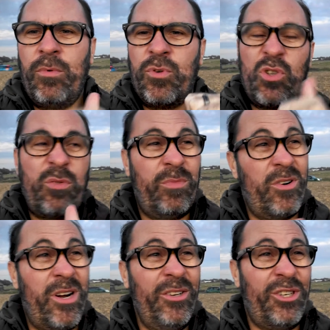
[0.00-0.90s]
or
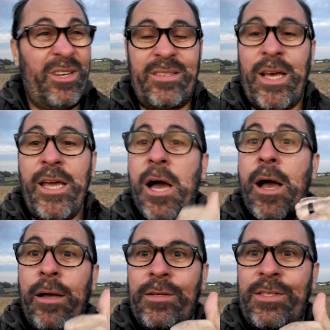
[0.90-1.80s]
tomorrow, shall I say.
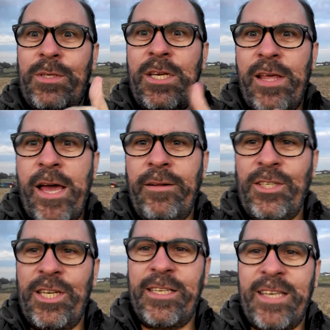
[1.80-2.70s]
See you
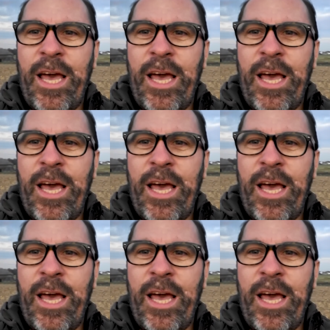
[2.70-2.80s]
then. Cheers, bye